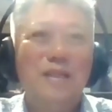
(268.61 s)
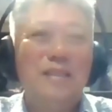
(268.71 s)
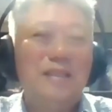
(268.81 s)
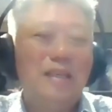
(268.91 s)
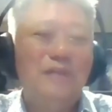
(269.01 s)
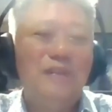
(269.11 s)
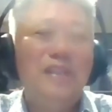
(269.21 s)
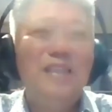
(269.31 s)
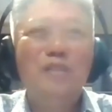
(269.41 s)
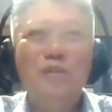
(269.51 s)
You say you
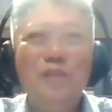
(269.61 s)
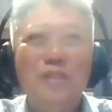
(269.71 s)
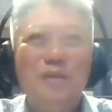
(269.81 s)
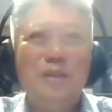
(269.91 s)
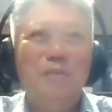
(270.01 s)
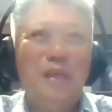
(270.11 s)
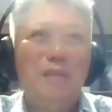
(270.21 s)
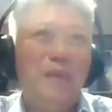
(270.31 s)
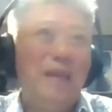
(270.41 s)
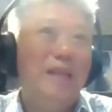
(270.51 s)
need to, you, you
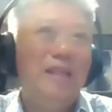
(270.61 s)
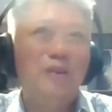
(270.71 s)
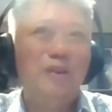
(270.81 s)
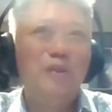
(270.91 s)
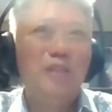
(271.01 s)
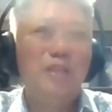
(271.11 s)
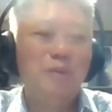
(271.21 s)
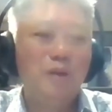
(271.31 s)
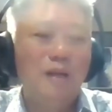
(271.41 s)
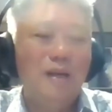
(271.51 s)
need, may need to do
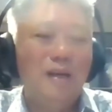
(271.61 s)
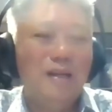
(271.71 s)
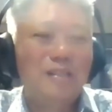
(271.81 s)
chemo.